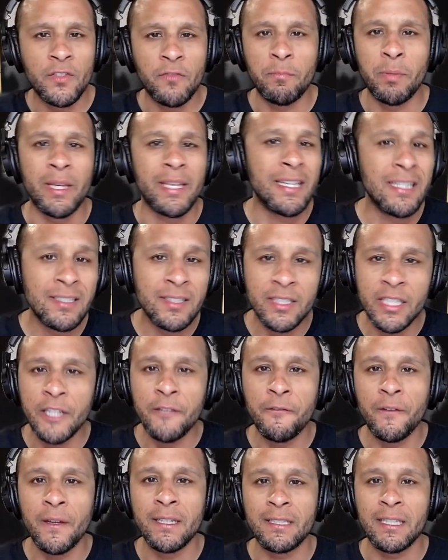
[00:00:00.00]
but his
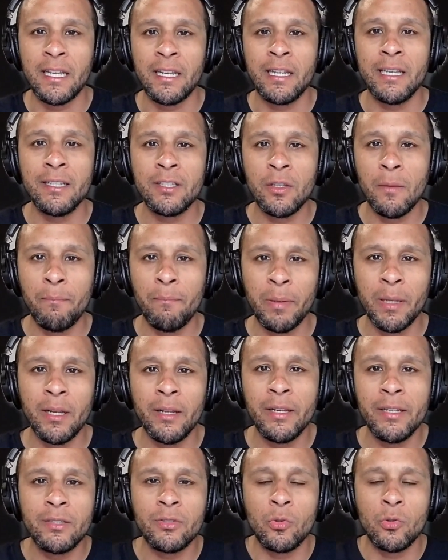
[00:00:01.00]
defense and his
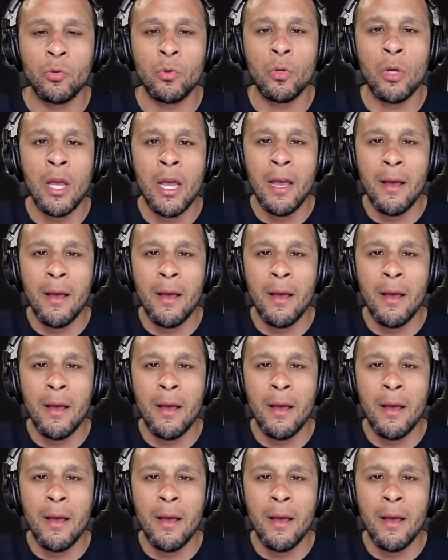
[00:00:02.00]
ability to